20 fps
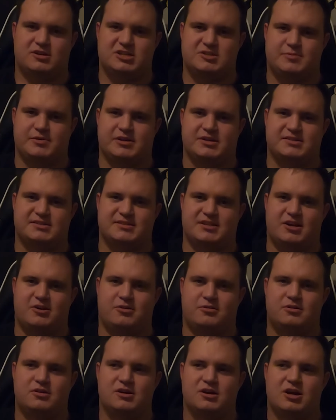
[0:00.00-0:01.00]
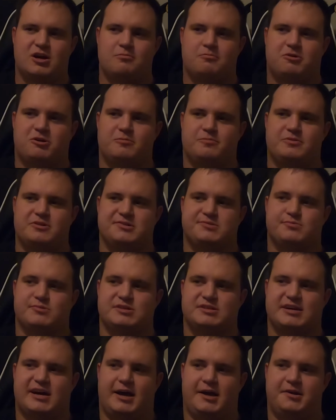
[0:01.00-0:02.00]
is because their purpose
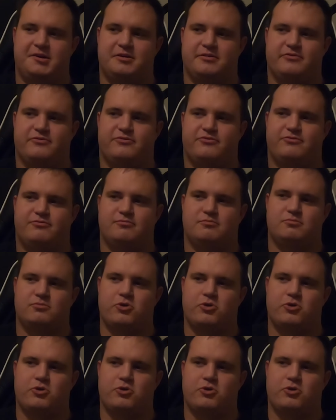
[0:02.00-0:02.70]
was kind of